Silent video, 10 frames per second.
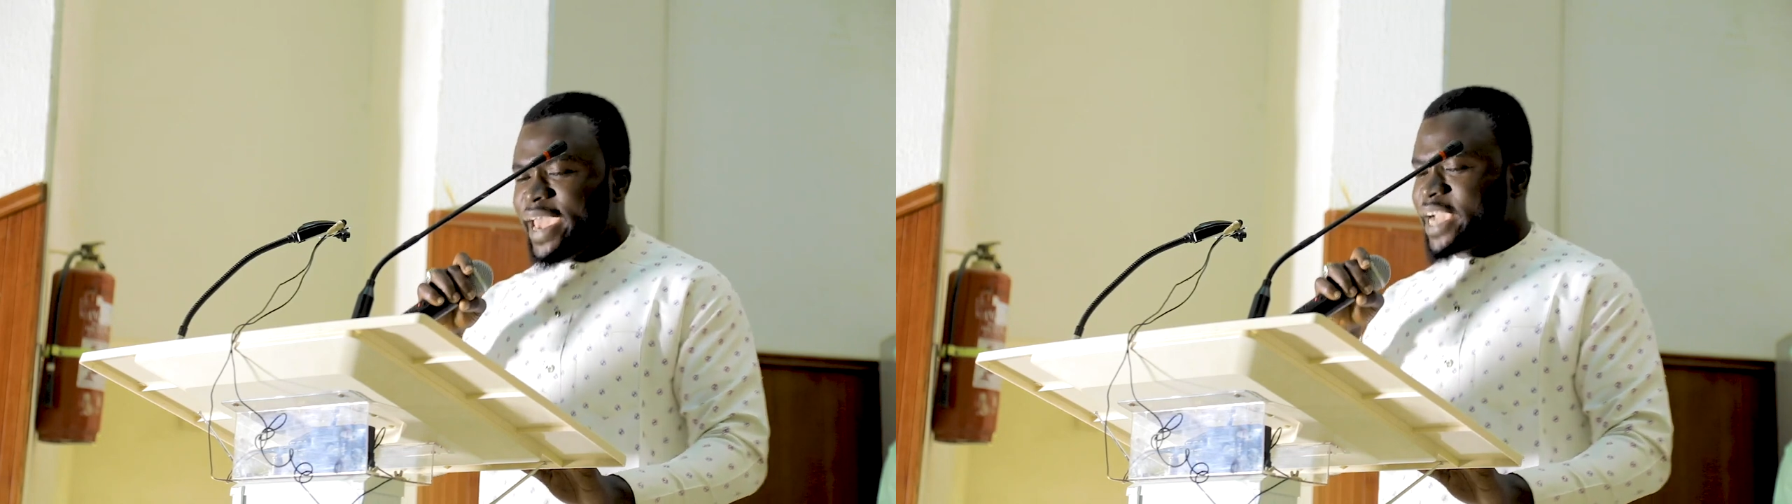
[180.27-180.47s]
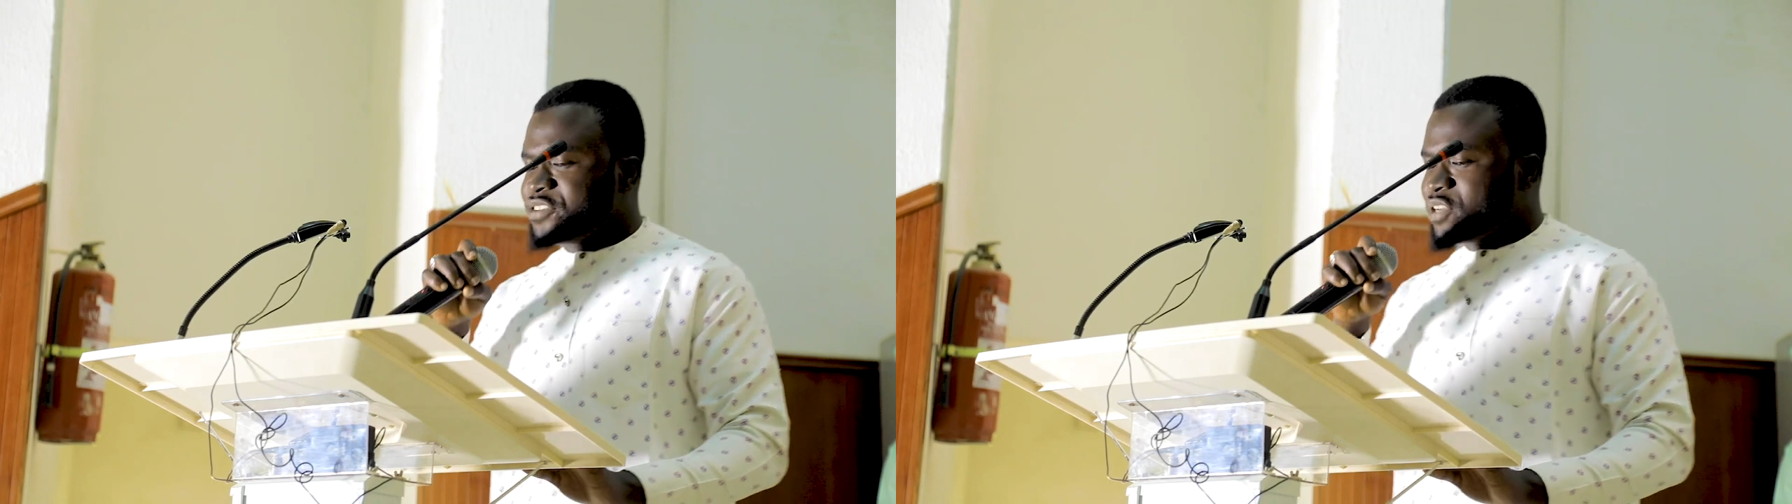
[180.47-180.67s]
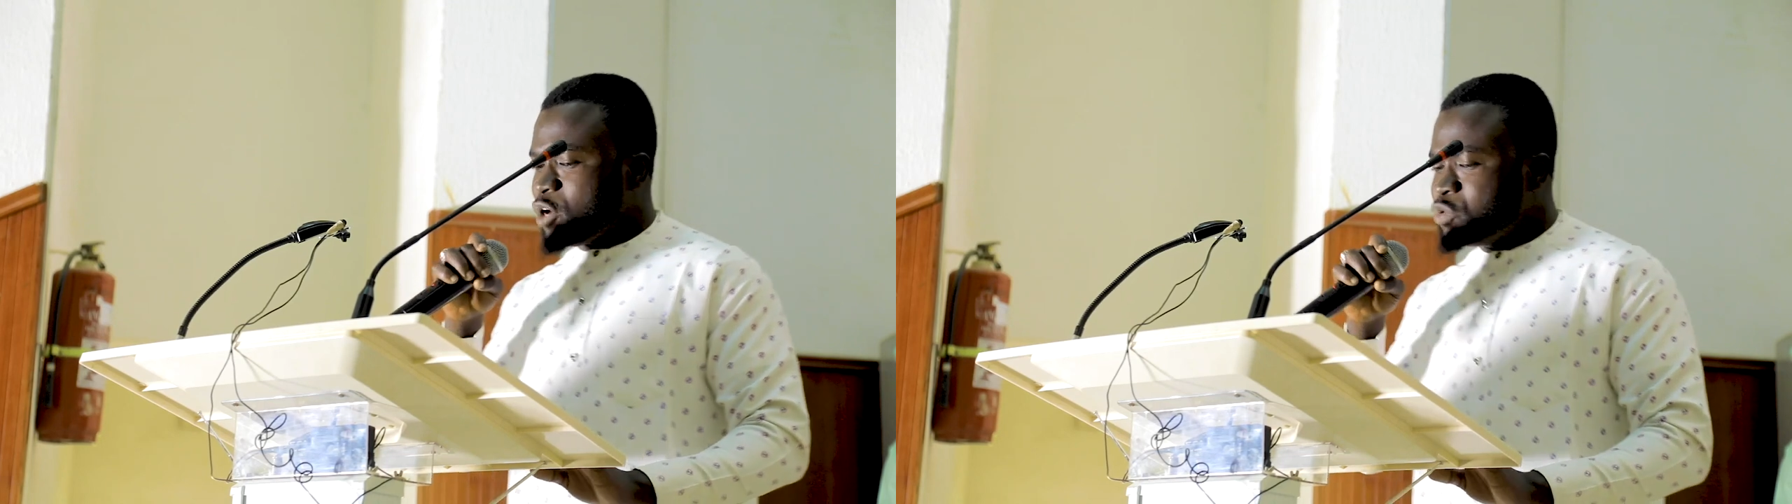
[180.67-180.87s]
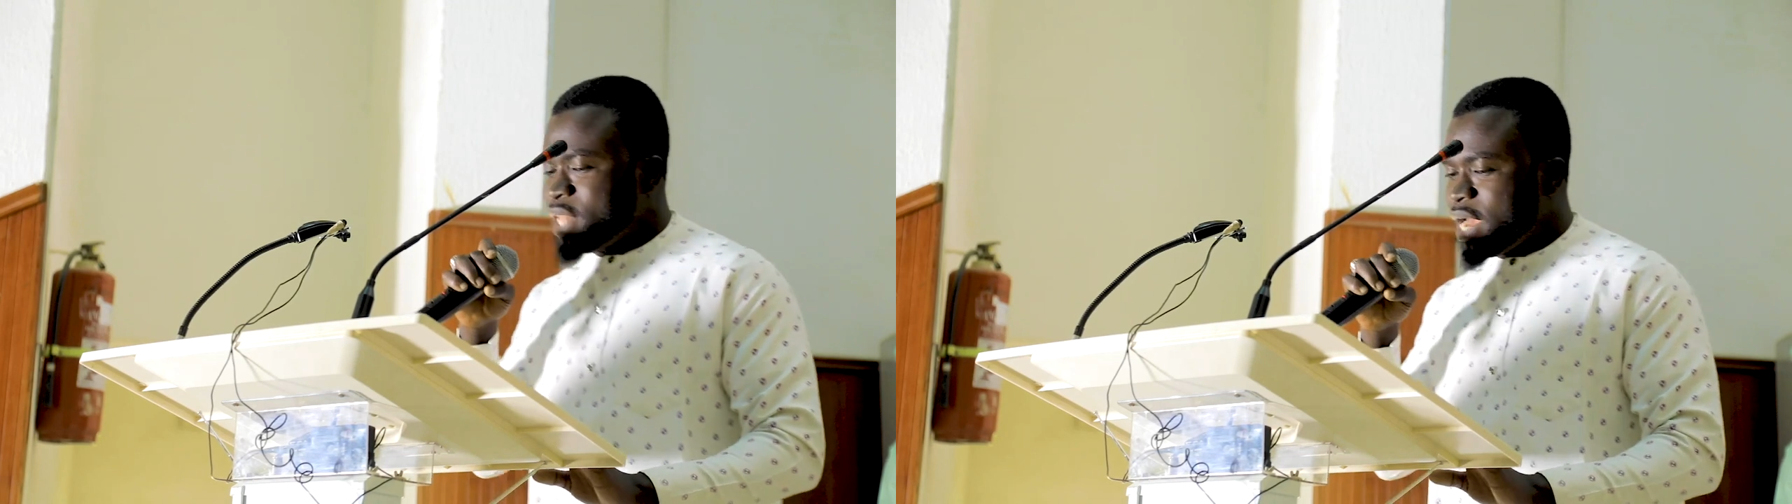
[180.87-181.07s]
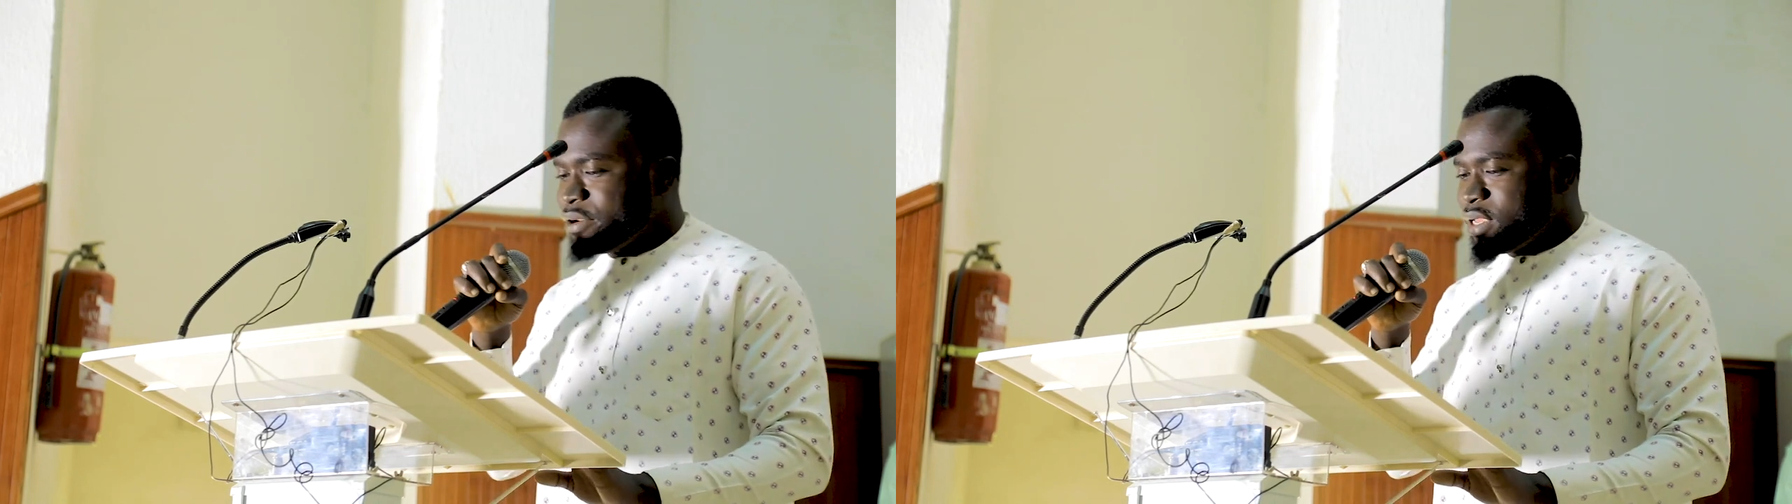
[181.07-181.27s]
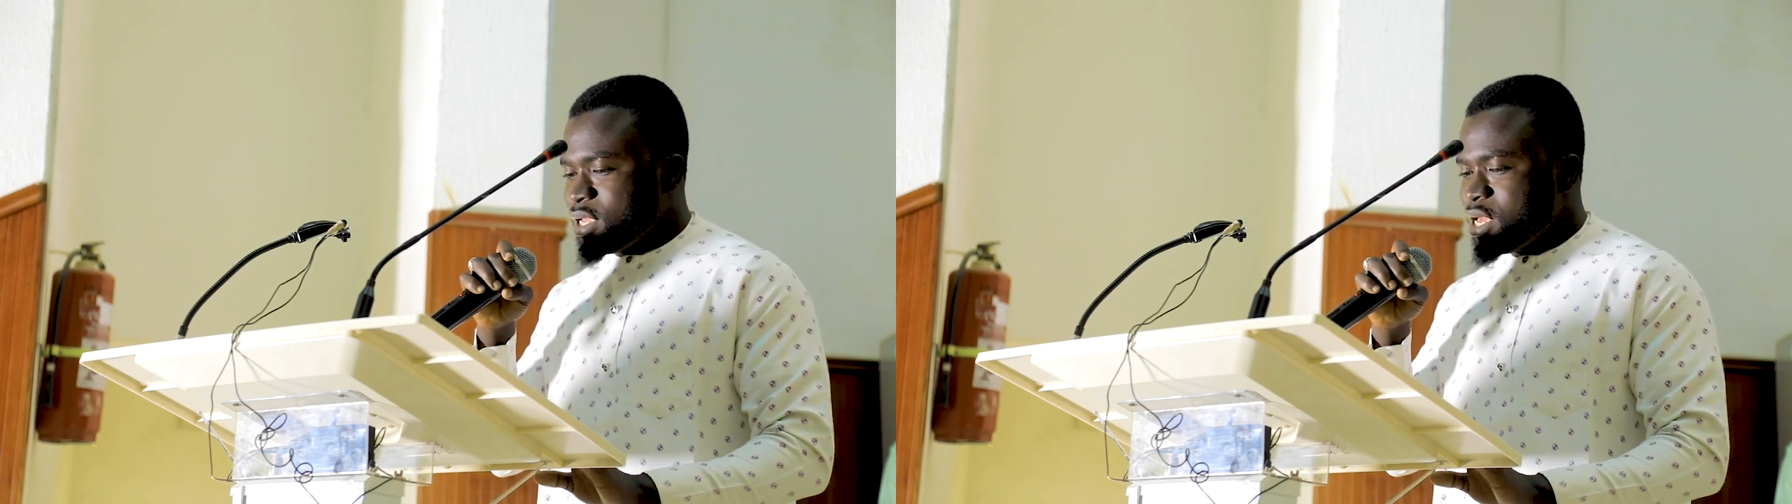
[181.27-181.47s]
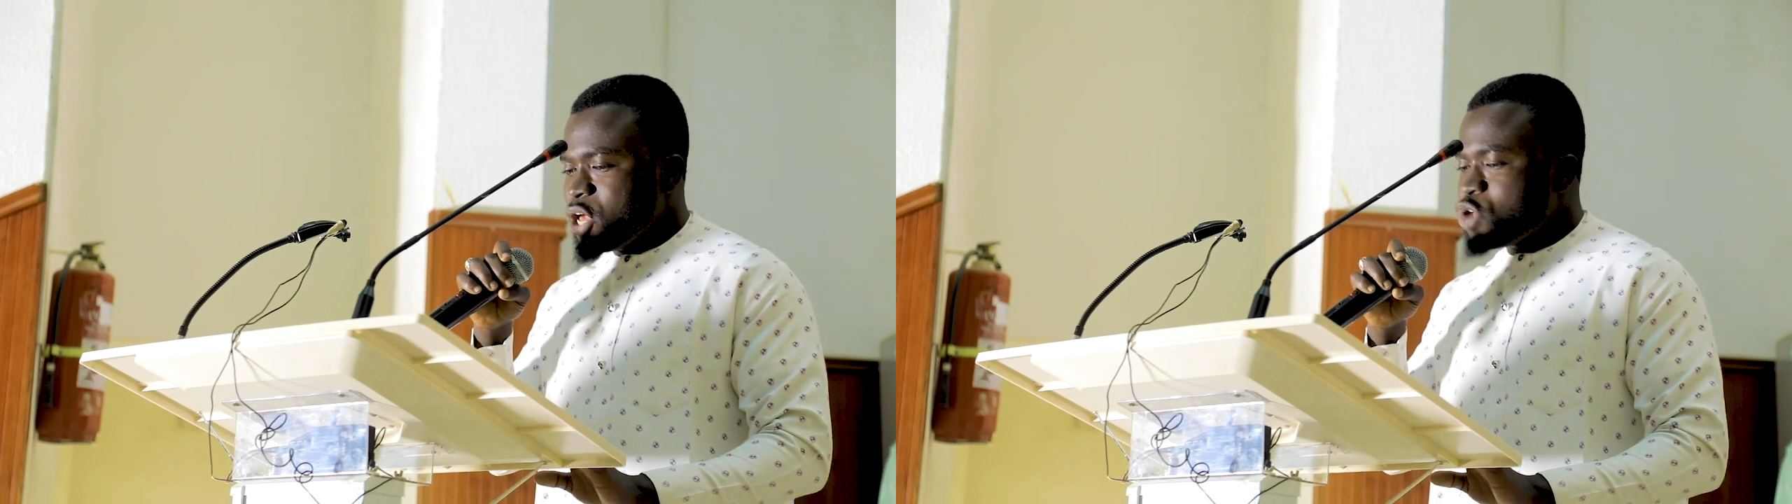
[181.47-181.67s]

Extraordinary,